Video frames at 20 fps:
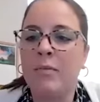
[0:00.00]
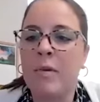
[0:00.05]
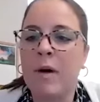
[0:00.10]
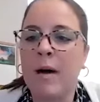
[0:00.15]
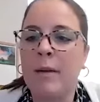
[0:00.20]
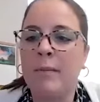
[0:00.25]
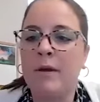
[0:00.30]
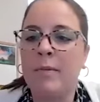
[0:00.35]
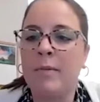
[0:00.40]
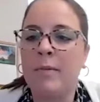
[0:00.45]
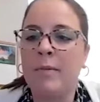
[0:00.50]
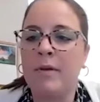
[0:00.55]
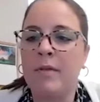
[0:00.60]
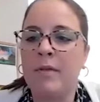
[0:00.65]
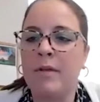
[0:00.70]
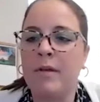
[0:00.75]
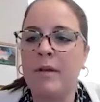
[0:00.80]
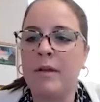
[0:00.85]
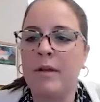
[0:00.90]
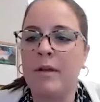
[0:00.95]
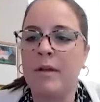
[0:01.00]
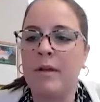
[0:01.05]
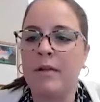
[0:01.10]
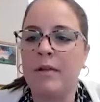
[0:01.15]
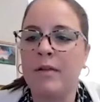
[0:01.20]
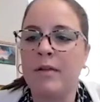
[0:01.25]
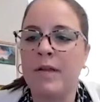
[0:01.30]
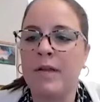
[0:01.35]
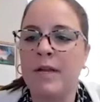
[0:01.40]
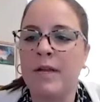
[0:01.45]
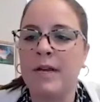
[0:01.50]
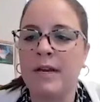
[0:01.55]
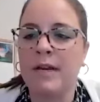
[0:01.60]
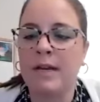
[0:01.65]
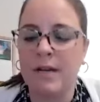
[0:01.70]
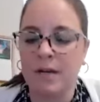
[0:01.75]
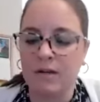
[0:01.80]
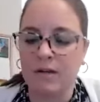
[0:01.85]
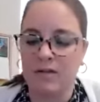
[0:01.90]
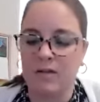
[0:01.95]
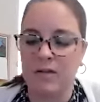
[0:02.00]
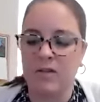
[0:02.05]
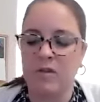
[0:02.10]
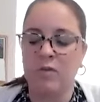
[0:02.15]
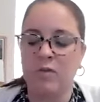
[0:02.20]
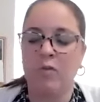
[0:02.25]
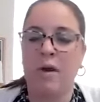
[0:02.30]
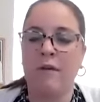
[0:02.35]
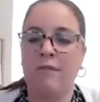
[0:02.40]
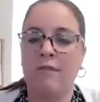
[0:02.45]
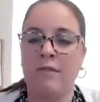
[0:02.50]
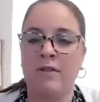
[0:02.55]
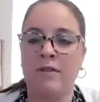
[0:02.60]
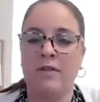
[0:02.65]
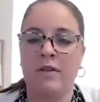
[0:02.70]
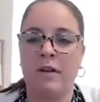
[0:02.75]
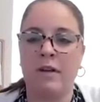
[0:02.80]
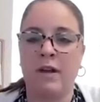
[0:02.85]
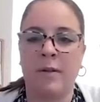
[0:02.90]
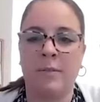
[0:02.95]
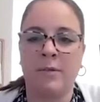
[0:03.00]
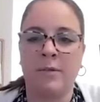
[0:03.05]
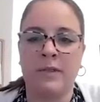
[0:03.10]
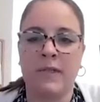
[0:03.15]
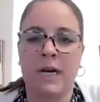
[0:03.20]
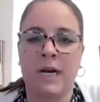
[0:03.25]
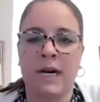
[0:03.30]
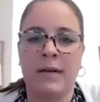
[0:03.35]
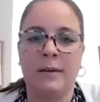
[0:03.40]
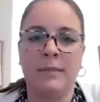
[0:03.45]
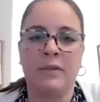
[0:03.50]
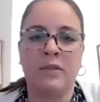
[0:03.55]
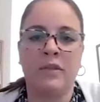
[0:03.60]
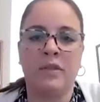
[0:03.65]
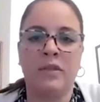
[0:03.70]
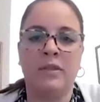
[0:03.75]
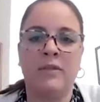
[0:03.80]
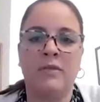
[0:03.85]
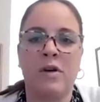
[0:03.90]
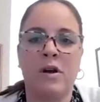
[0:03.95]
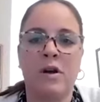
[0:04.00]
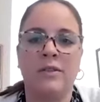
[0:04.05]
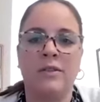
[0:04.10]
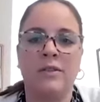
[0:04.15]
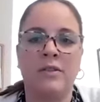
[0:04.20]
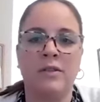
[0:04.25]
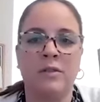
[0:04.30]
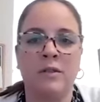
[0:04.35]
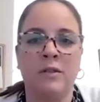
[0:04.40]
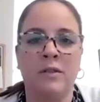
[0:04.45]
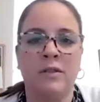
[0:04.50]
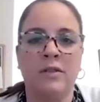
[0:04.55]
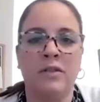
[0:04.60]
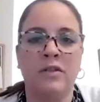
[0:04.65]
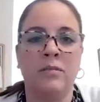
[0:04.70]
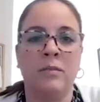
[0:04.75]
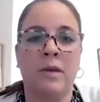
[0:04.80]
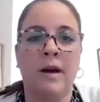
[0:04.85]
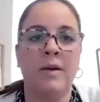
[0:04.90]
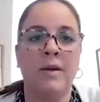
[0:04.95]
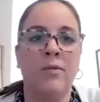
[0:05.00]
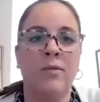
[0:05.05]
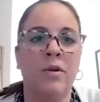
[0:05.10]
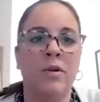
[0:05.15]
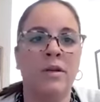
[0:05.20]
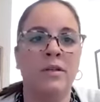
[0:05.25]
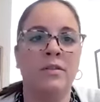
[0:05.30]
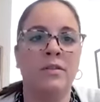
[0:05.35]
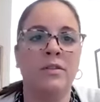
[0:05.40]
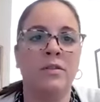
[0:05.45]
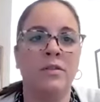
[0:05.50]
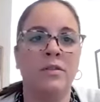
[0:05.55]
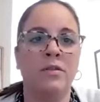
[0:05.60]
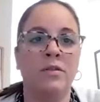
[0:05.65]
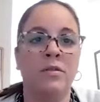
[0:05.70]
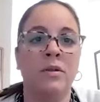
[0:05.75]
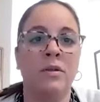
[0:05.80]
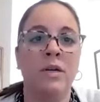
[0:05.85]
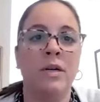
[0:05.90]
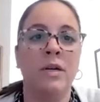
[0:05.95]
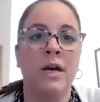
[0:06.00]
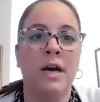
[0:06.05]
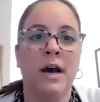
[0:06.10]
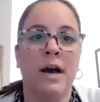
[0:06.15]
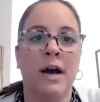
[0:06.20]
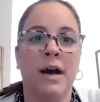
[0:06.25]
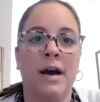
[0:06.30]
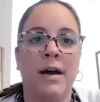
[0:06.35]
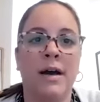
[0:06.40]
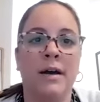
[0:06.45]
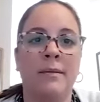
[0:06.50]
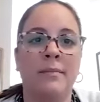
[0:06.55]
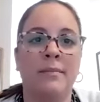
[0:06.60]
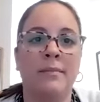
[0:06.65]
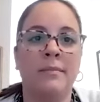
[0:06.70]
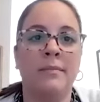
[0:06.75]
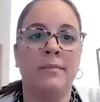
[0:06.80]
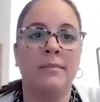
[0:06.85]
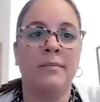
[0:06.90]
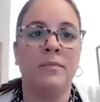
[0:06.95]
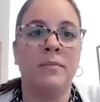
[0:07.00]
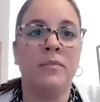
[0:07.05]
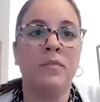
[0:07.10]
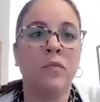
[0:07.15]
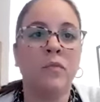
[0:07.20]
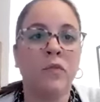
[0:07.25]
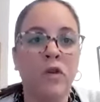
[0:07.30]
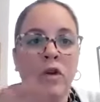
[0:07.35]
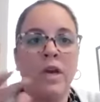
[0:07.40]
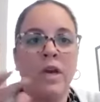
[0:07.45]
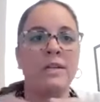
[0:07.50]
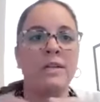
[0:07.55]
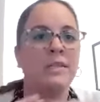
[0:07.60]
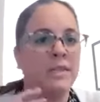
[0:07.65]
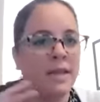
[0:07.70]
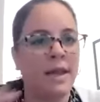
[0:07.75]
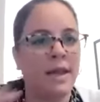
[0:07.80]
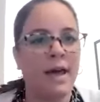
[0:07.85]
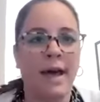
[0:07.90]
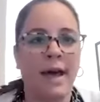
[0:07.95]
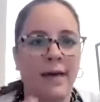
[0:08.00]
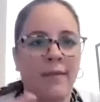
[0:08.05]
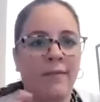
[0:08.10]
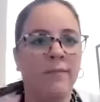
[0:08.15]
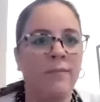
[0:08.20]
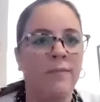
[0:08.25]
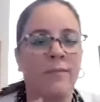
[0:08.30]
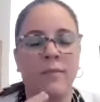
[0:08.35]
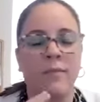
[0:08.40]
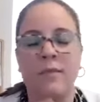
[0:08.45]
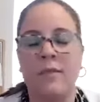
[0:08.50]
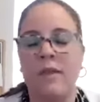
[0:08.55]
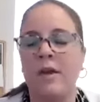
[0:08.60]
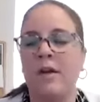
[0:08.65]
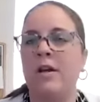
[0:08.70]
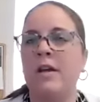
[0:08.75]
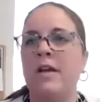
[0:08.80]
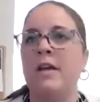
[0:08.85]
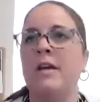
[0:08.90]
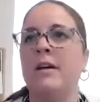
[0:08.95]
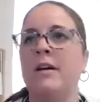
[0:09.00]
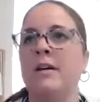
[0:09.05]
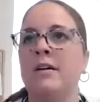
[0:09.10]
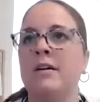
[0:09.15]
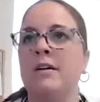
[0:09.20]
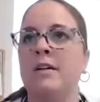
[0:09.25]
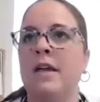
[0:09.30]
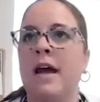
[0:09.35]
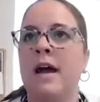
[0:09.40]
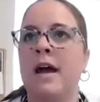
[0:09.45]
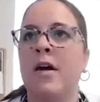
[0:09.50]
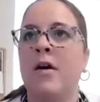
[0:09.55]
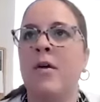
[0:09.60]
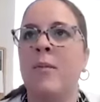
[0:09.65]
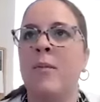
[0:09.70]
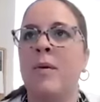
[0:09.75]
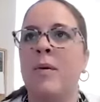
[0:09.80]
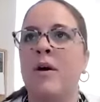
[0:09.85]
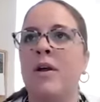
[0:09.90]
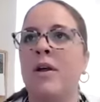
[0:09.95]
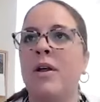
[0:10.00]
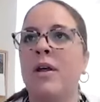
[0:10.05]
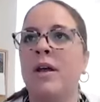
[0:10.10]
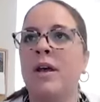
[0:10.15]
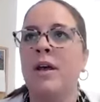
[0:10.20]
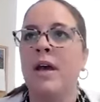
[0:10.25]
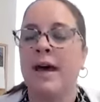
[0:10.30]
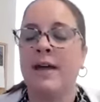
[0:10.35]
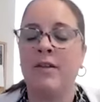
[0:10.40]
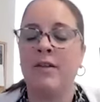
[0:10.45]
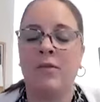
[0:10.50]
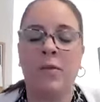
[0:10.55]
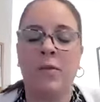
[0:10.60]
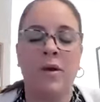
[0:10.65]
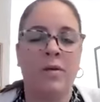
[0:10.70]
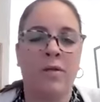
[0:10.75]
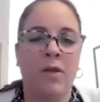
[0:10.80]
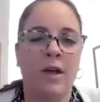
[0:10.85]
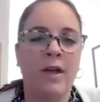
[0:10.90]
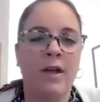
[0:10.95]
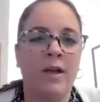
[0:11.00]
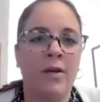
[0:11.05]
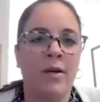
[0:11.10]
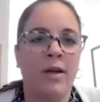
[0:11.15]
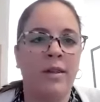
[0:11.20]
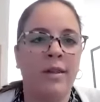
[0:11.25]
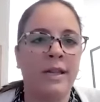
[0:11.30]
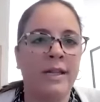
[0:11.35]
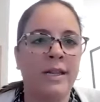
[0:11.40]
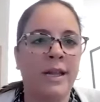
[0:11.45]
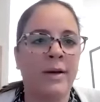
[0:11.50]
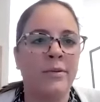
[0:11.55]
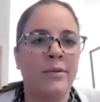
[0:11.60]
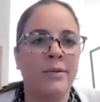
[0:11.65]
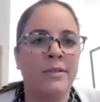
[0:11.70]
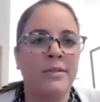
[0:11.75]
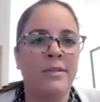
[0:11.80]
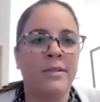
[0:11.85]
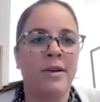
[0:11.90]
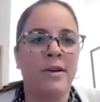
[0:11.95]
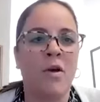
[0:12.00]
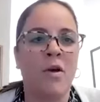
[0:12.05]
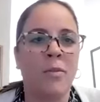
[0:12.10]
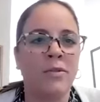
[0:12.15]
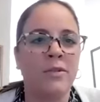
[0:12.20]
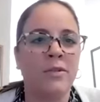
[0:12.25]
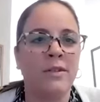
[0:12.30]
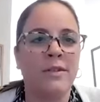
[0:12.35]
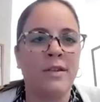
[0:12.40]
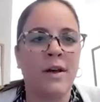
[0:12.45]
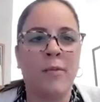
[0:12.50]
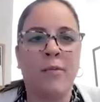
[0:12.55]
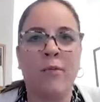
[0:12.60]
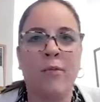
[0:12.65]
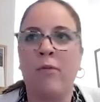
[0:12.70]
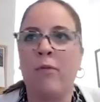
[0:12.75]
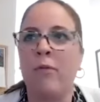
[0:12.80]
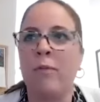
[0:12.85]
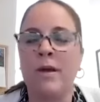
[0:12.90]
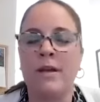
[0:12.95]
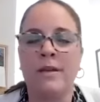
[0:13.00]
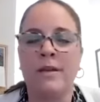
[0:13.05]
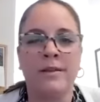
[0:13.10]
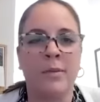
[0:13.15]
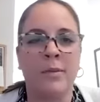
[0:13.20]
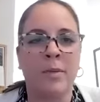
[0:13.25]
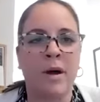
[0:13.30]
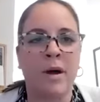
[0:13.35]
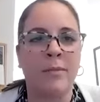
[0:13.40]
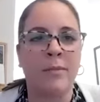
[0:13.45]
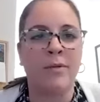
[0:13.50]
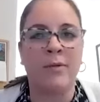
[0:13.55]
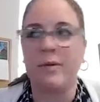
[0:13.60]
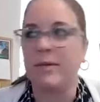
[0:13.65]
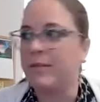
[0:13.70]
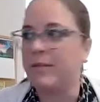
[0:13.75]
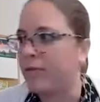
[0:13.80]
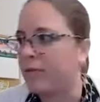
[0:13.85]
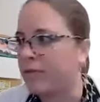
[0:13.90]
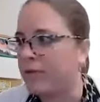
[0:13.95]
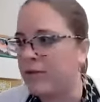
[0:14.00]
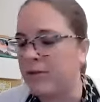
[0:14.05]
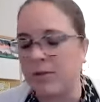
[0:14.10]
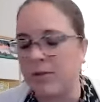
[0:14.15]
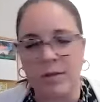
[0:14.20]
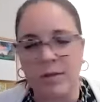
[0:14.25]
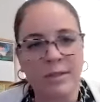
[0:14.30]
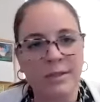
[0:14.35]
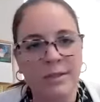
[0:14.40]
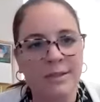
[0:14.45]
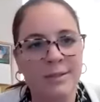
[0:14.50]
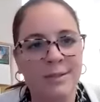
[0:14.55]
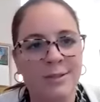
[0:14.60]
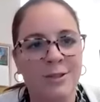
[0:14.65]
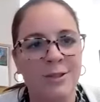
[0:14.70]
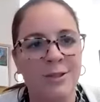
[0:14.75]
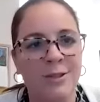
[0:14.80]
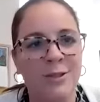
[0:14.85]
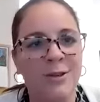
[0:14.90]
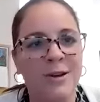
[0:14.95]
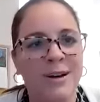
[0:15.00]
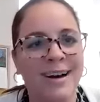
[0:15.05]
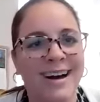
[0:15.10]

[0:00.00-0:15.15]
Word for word: I'm going to put the link in here since you referenced it a couple times, just for our students who might want to um, look into that that are here now. But I just want to thank you. I think that was almost as helpful for me as it probably was for students too.